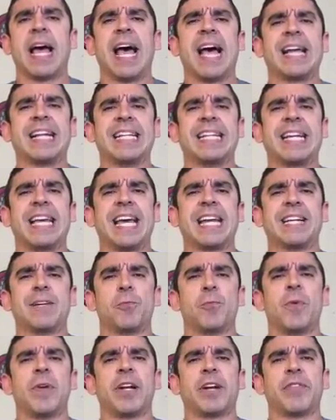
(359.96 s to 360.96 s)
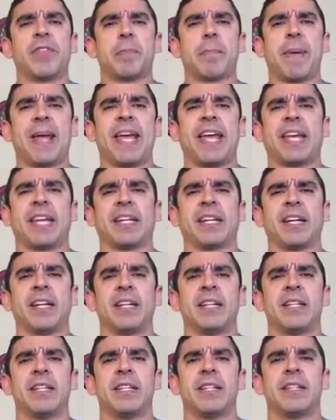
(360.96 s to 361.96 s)
and get rid of the
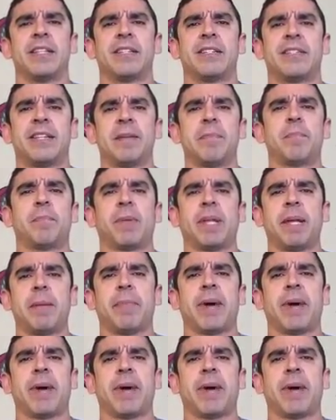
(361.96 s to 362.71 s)
pain simply